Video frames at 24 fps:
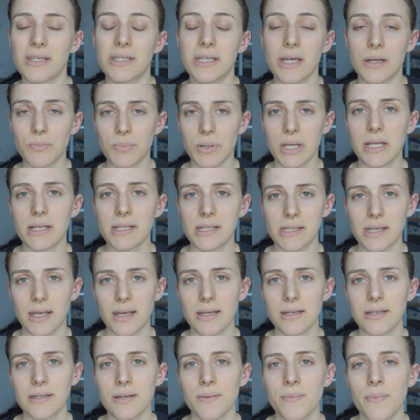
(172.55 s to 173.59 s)
That being
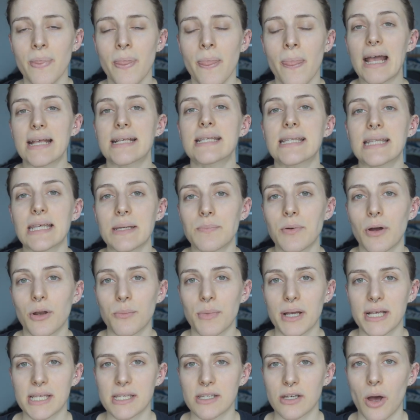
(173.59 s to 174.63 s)
said, I sleep on
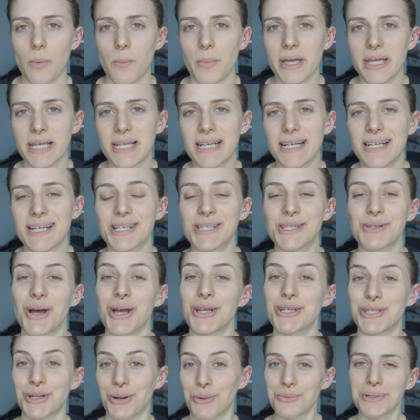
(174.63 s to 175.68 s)
my stomach, so
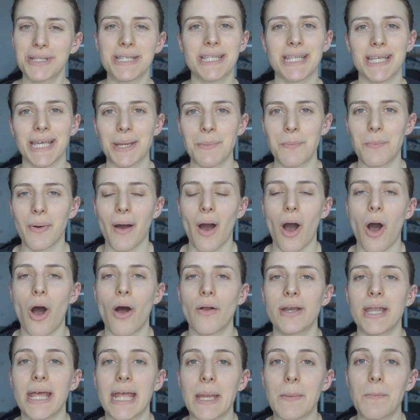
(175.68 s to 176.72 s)
I don't sleep
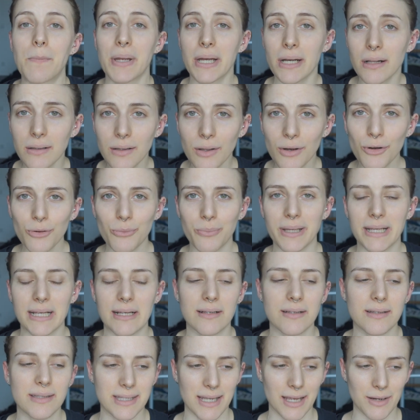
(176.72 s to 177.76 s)
on a pillow
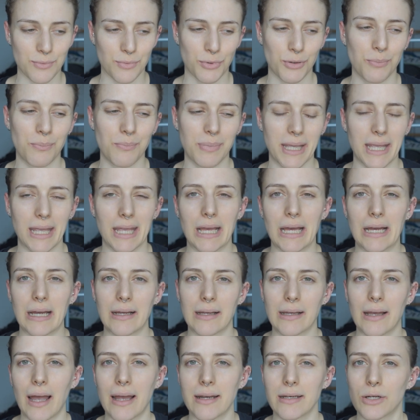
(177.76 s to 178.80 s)
because that would be
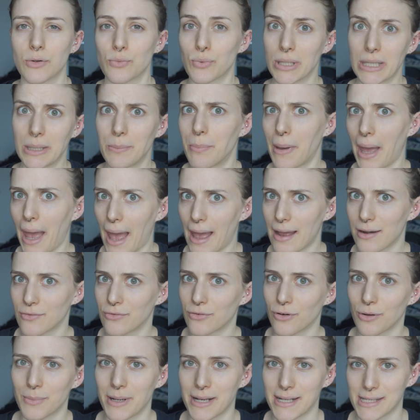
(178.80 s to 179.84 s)
kind of really bad
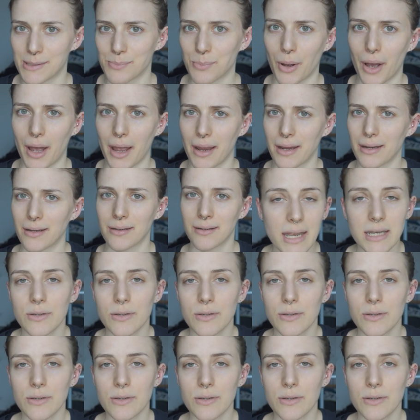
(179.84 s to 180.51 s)
for my spine.